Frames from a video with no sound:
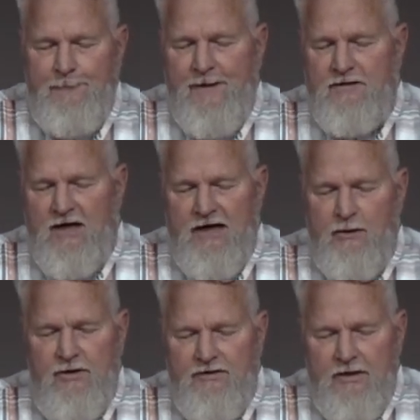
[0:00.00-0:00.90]

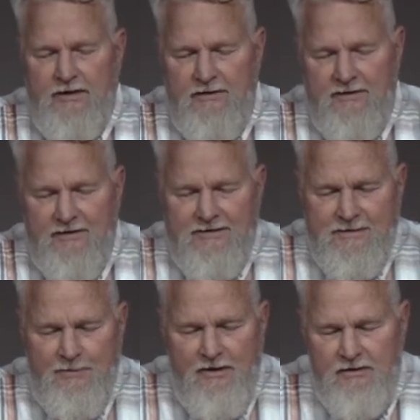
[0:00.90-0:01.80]
Talking with
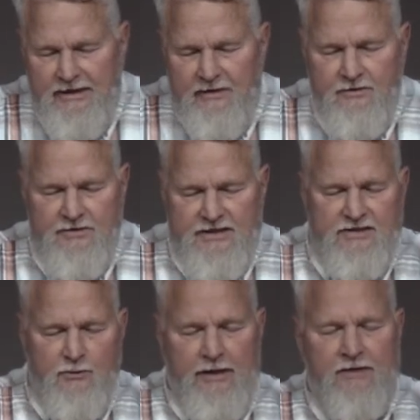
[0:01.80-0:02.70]
some of the leaders
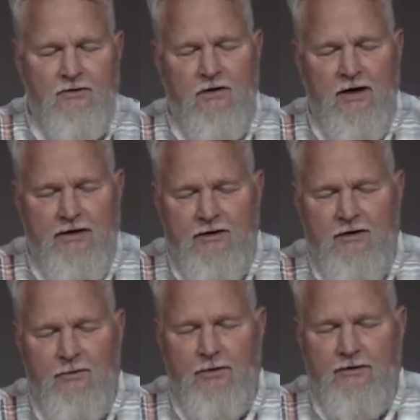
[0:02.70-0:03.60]
this week, Lord,
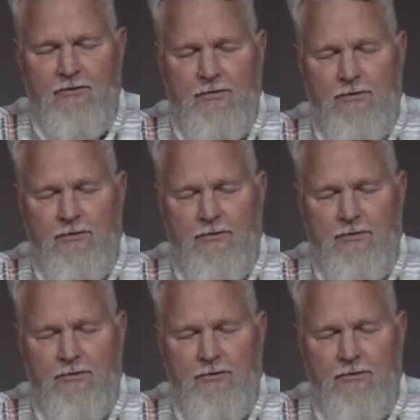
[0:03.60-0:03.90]
we